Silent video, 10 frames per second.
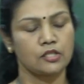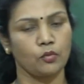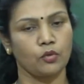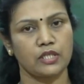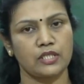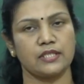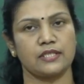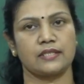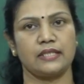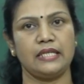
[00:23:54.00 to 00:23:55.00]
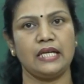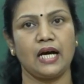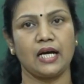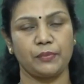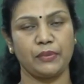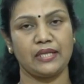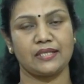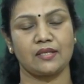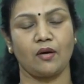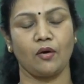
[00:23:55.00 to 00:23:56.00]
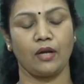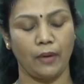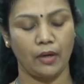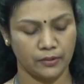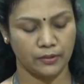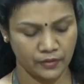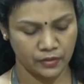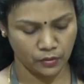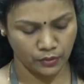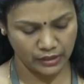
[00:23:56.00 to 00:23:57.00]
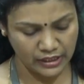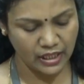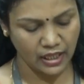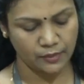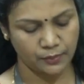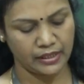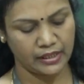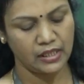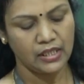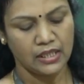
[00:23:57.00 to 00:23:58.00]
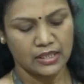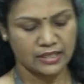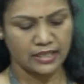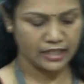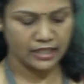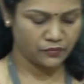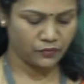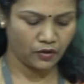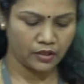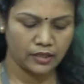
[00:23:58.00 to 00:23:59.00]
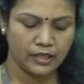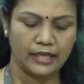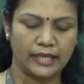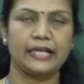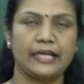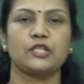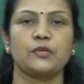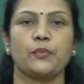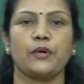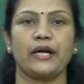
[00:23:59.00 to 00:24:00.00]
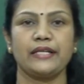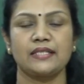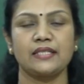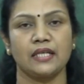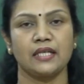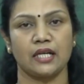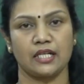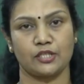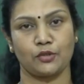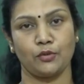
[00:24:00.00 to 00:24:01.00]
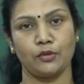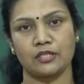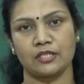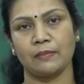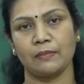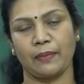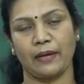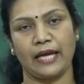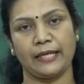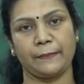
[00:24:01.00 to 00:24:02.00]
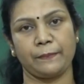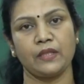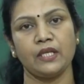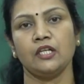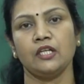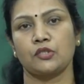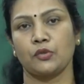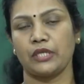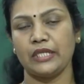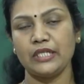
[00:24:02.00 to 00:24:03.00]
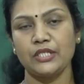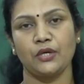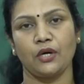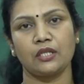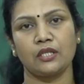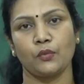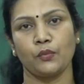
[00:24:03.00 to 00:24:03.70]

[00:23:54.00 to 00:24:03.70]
So what is this ERP is all about? So ERP stands for Enterprise Resource Planning. So in short,